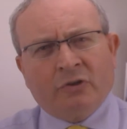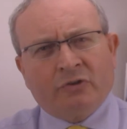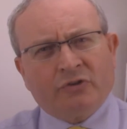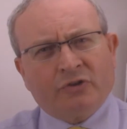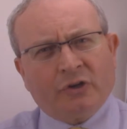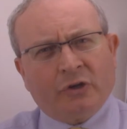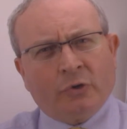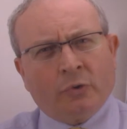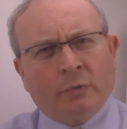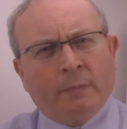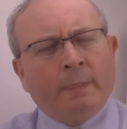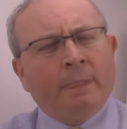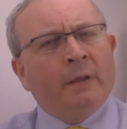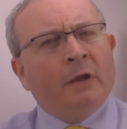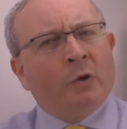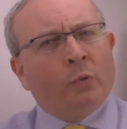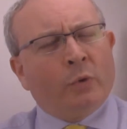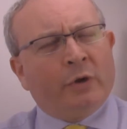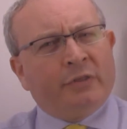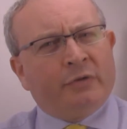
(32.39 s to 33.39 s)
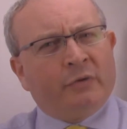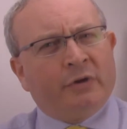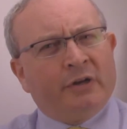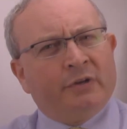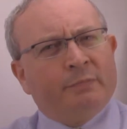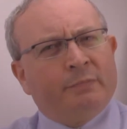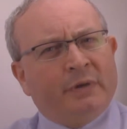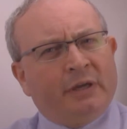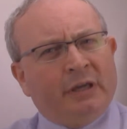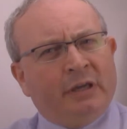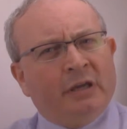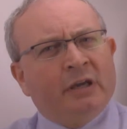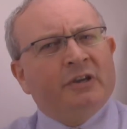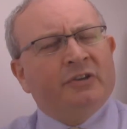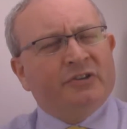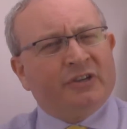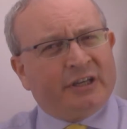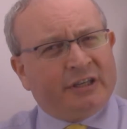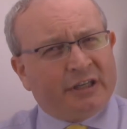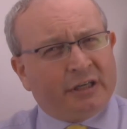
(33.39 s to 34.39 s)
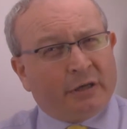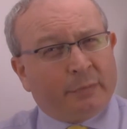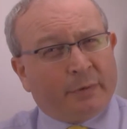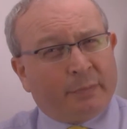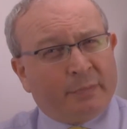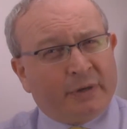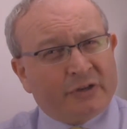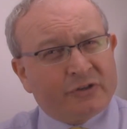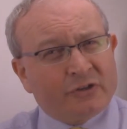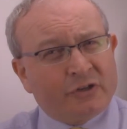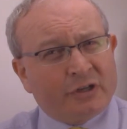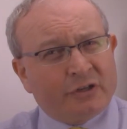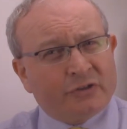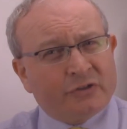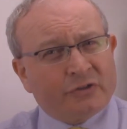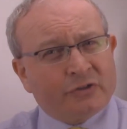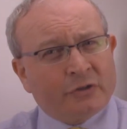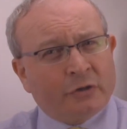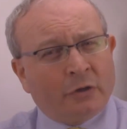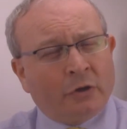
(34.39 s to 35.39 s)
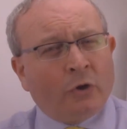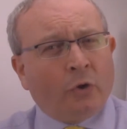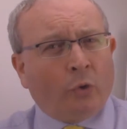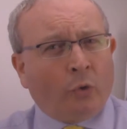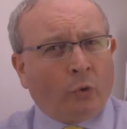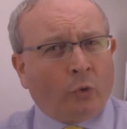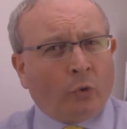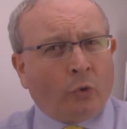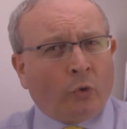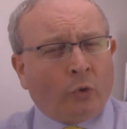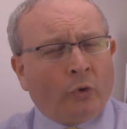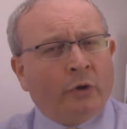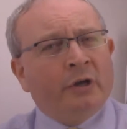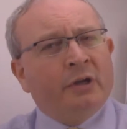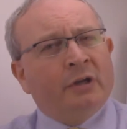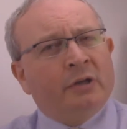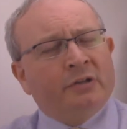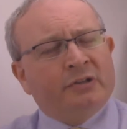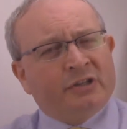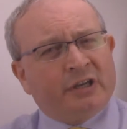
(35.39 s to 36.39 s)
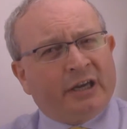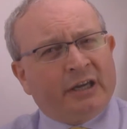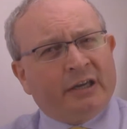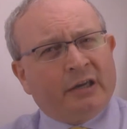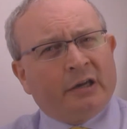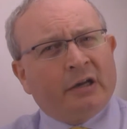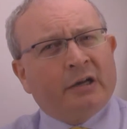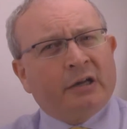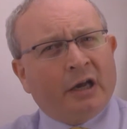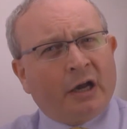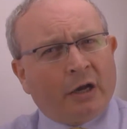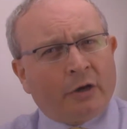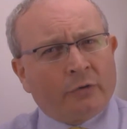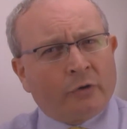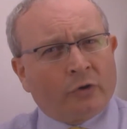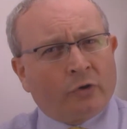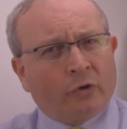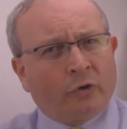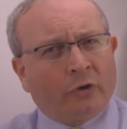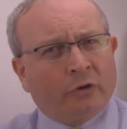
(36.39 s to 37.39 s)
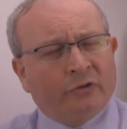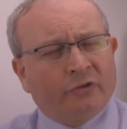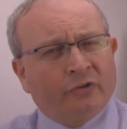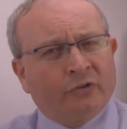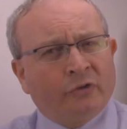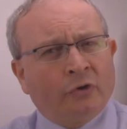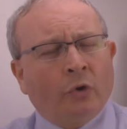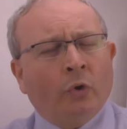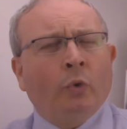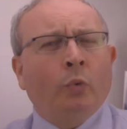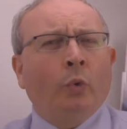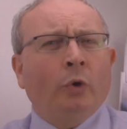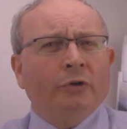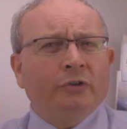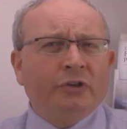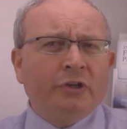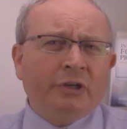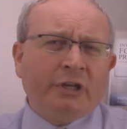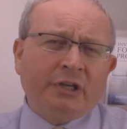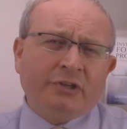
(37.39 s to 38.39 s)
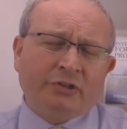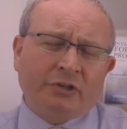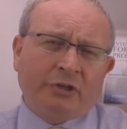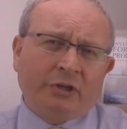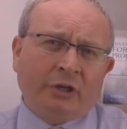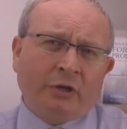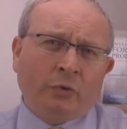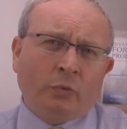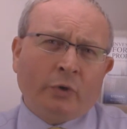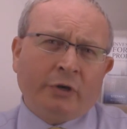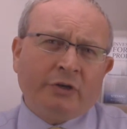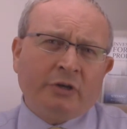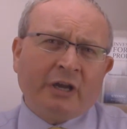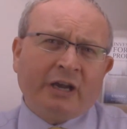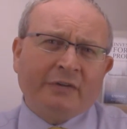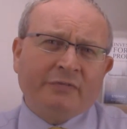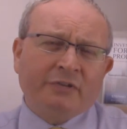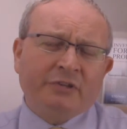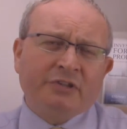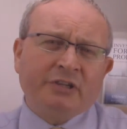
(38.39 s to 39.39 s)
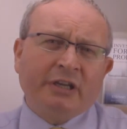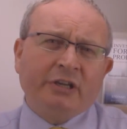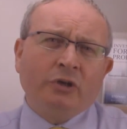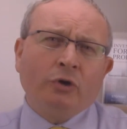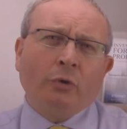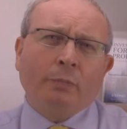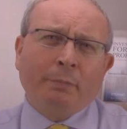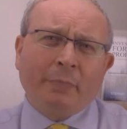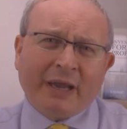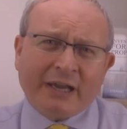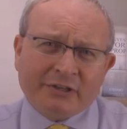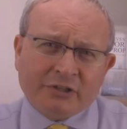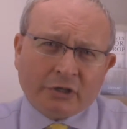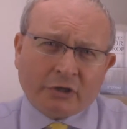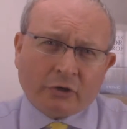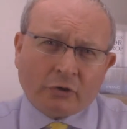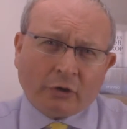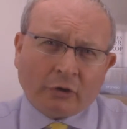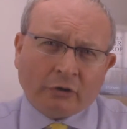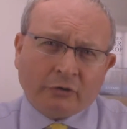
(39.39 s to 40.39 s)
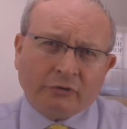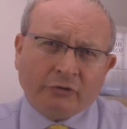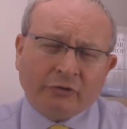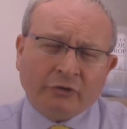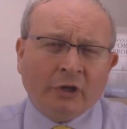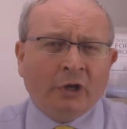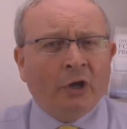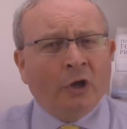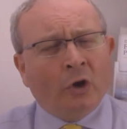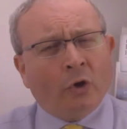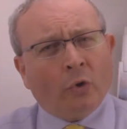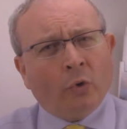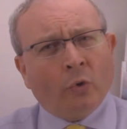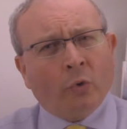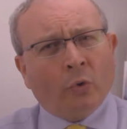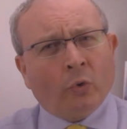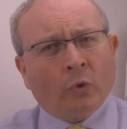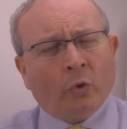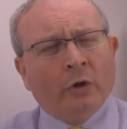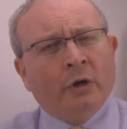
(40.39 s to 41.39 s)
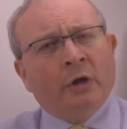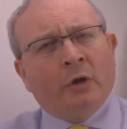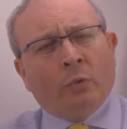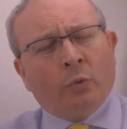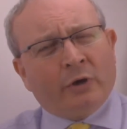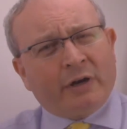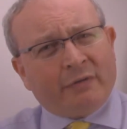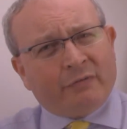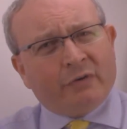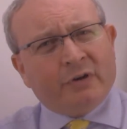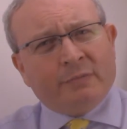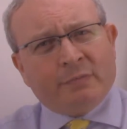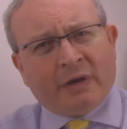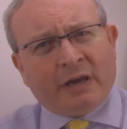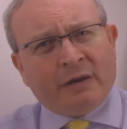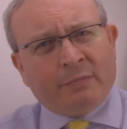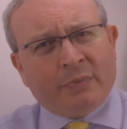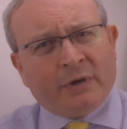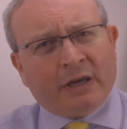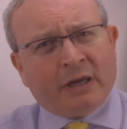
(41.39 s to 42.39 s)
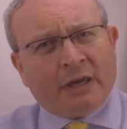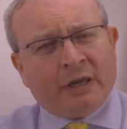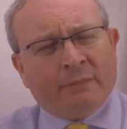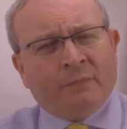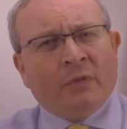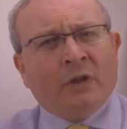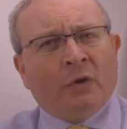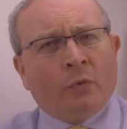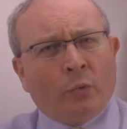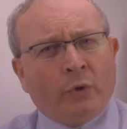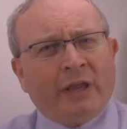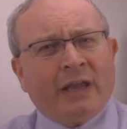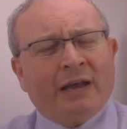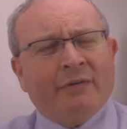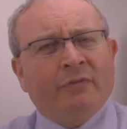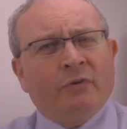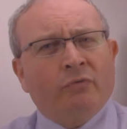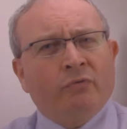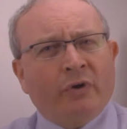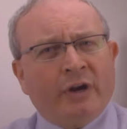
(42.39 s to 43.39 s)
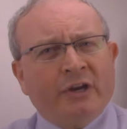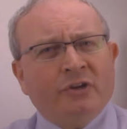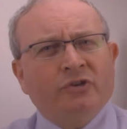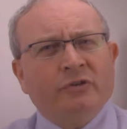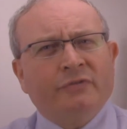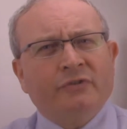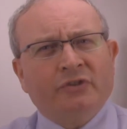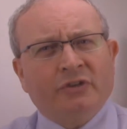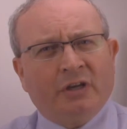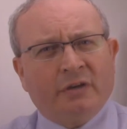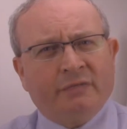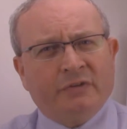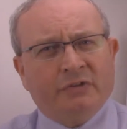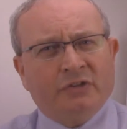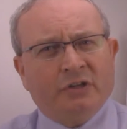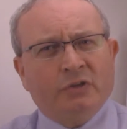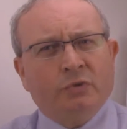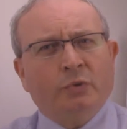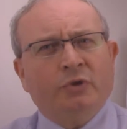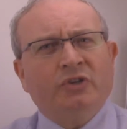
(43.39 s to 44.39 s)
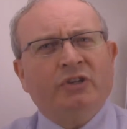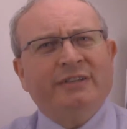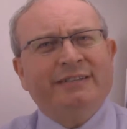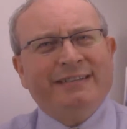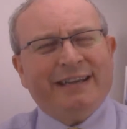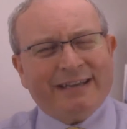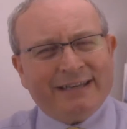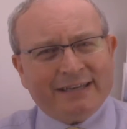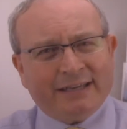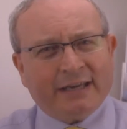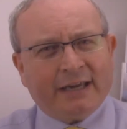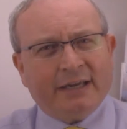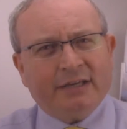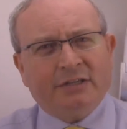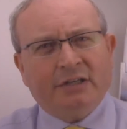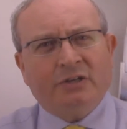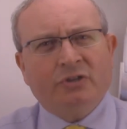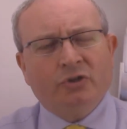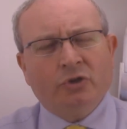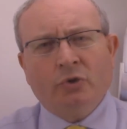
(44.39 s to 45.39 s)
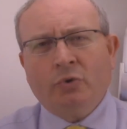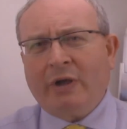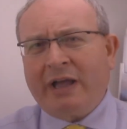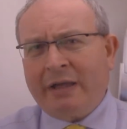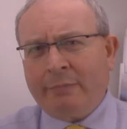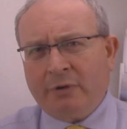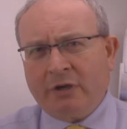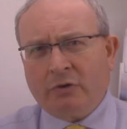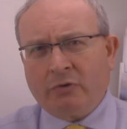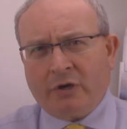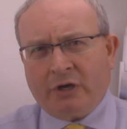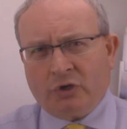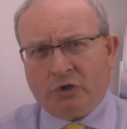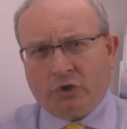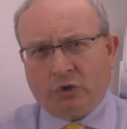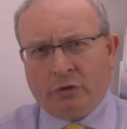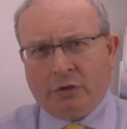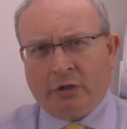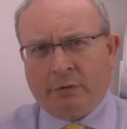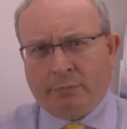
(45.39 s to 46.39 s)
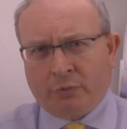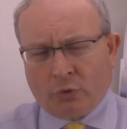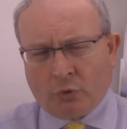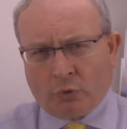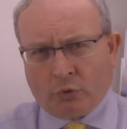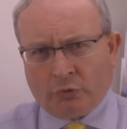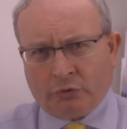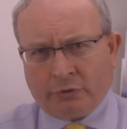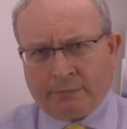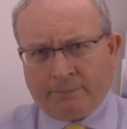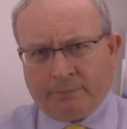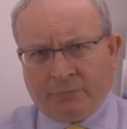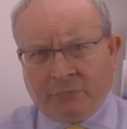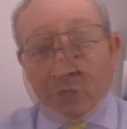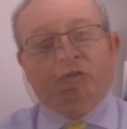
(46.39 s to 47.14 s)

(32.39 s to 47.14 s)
So, whether it be setting up a business or taking a car across, or what do you need to know when you have to take your pet across, or whatever it may be, we have a range of services which are dedicated to emigration abroad.